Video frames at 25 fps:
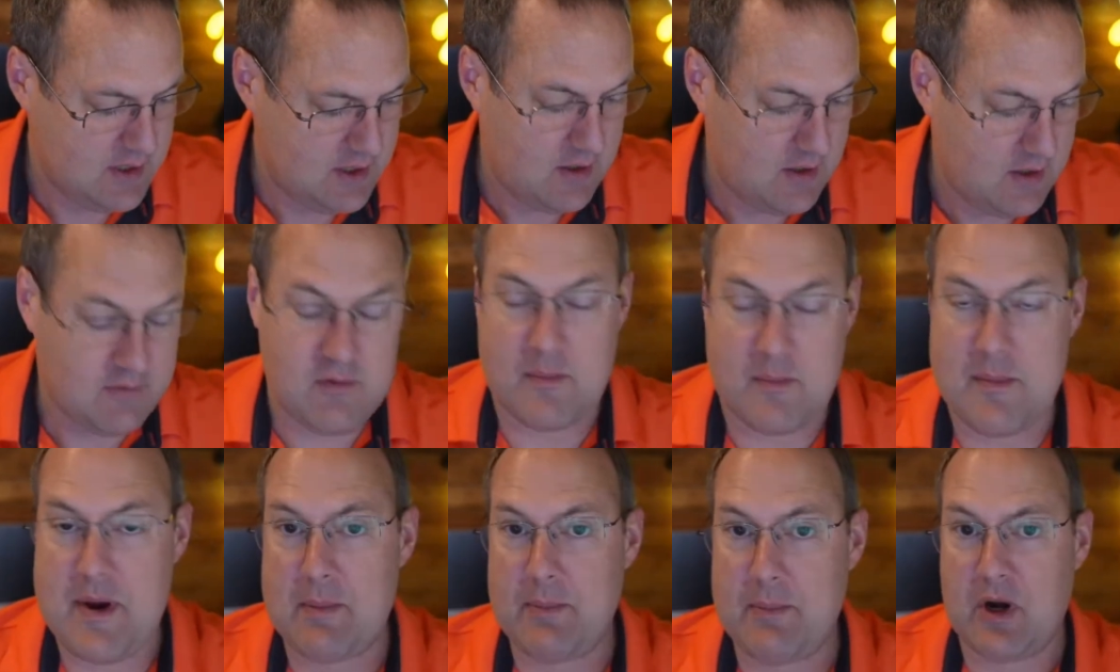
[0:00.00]
And
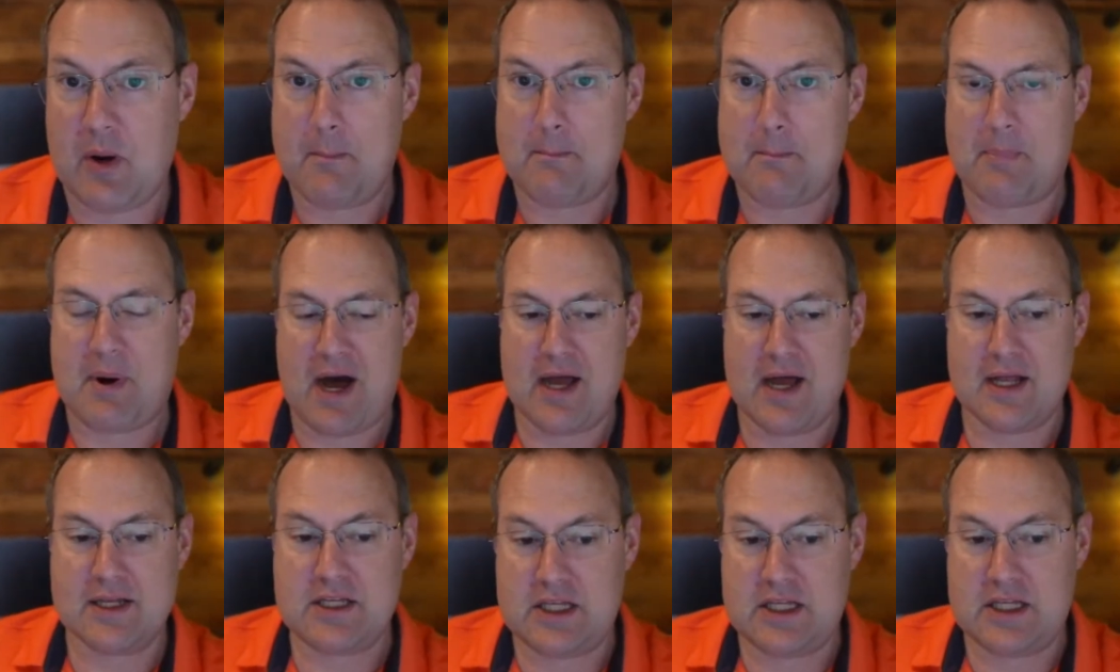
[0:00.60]
remember,
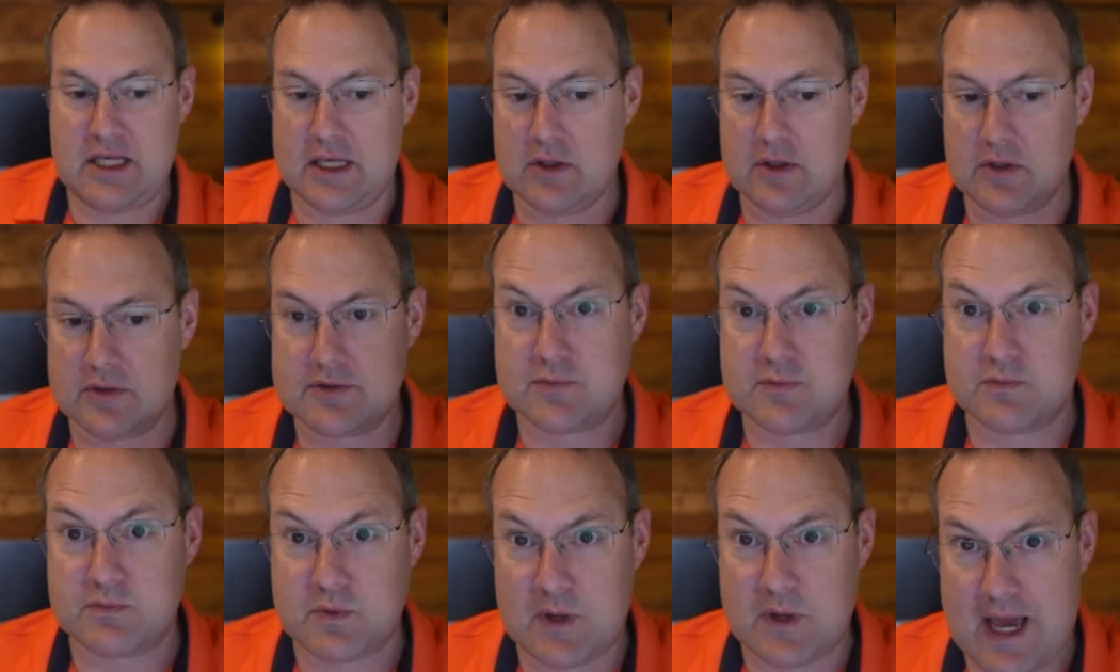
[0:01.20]
bond
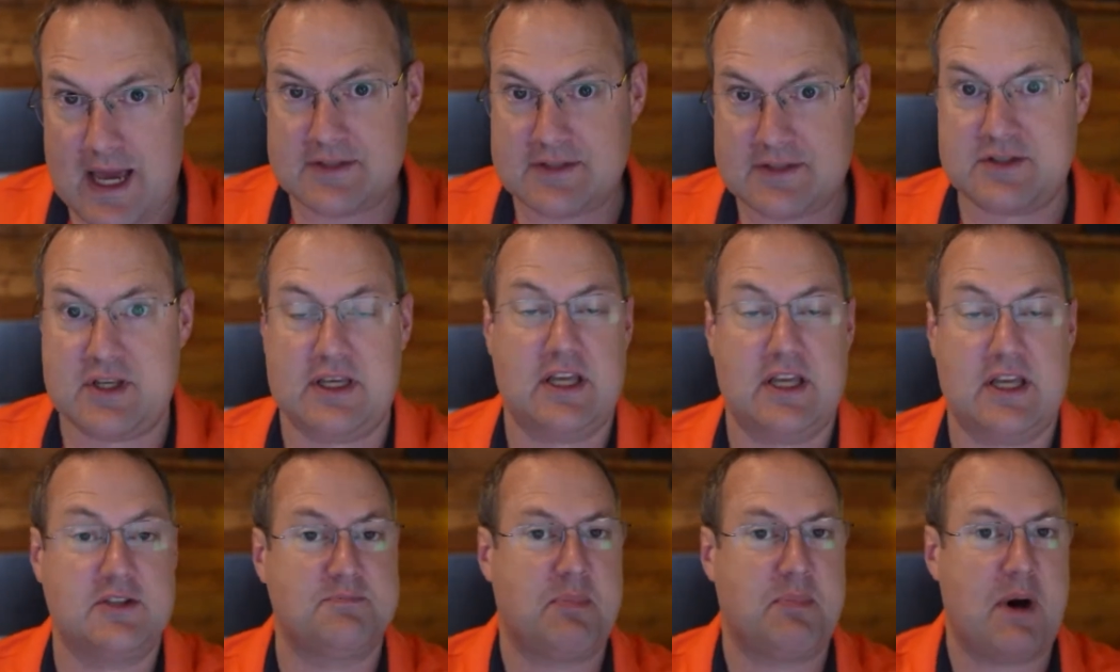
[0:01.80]
yields
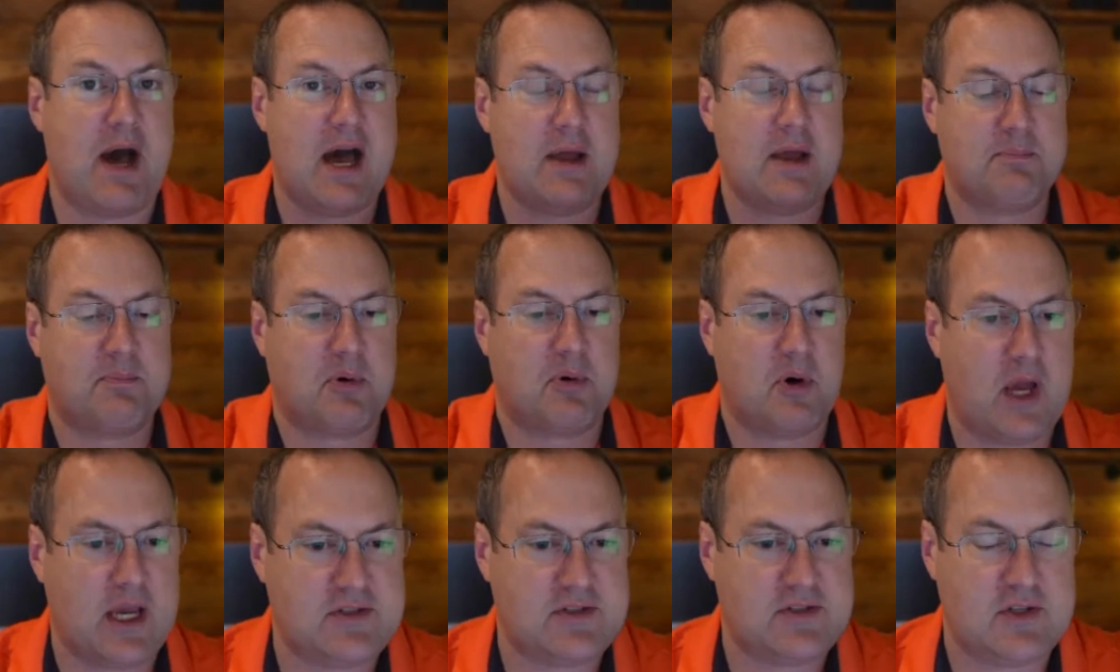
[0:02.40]
rising as bond
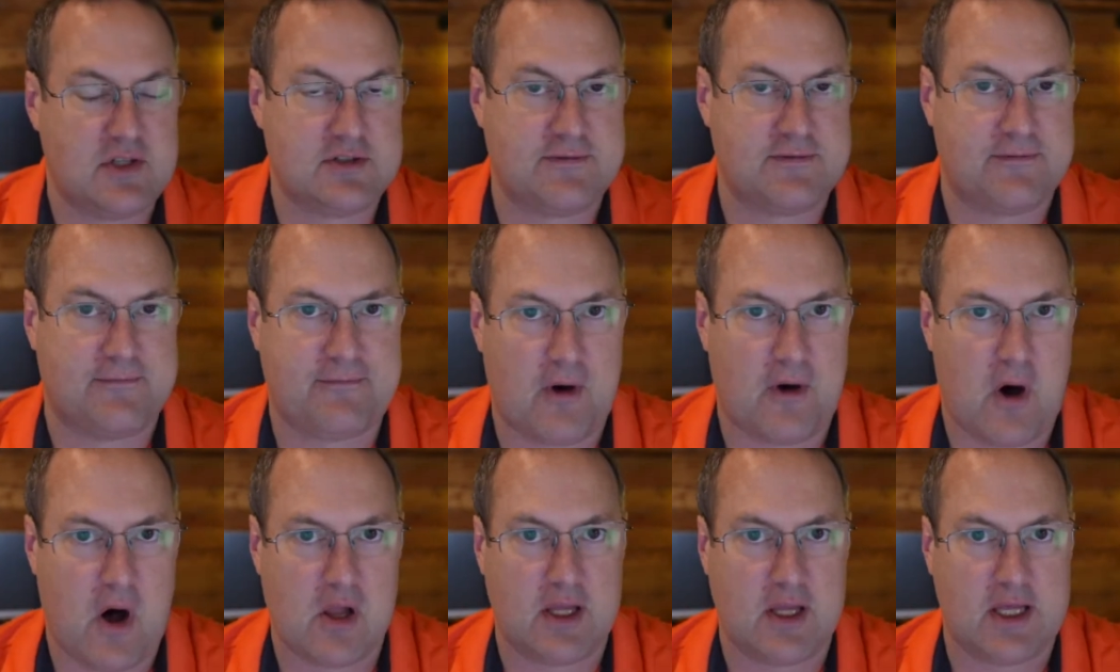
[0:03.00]
prices
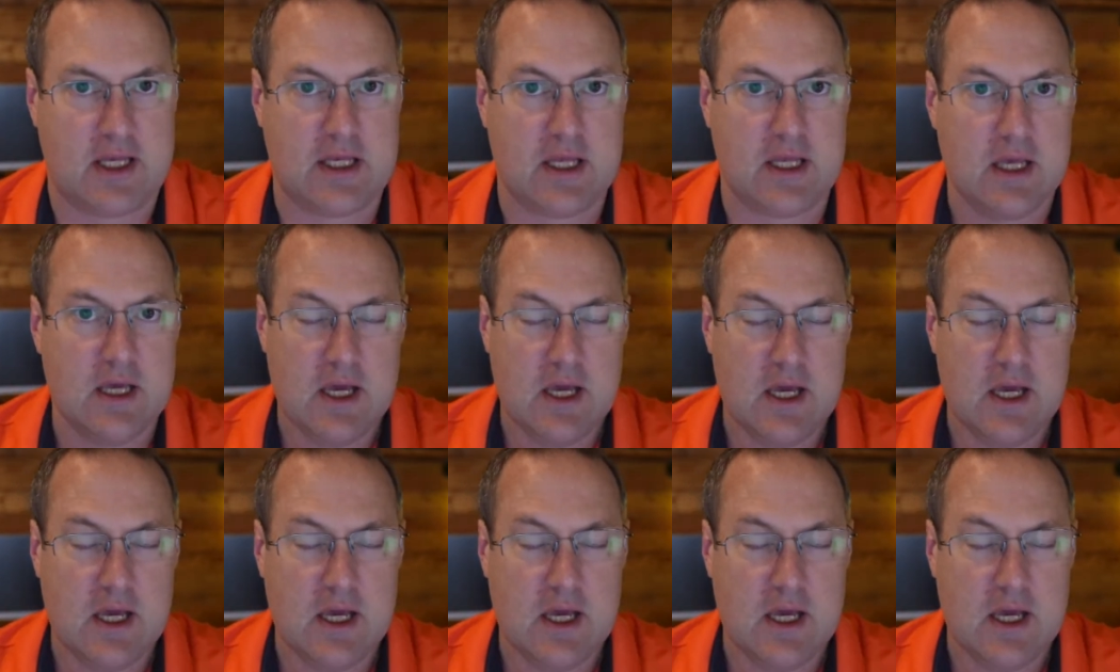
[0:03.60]
falling.